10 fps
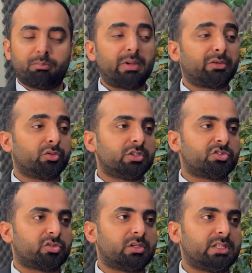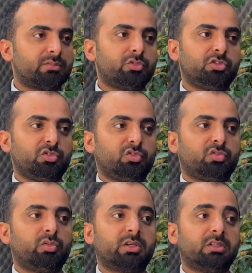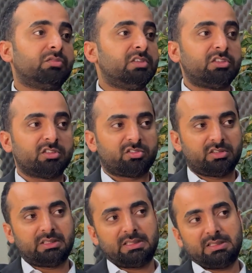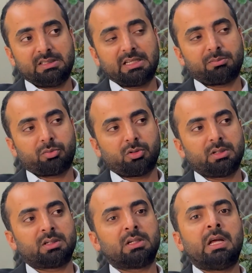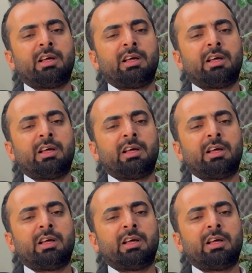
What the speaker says: microcontroller they would use, what are the features they need in that product,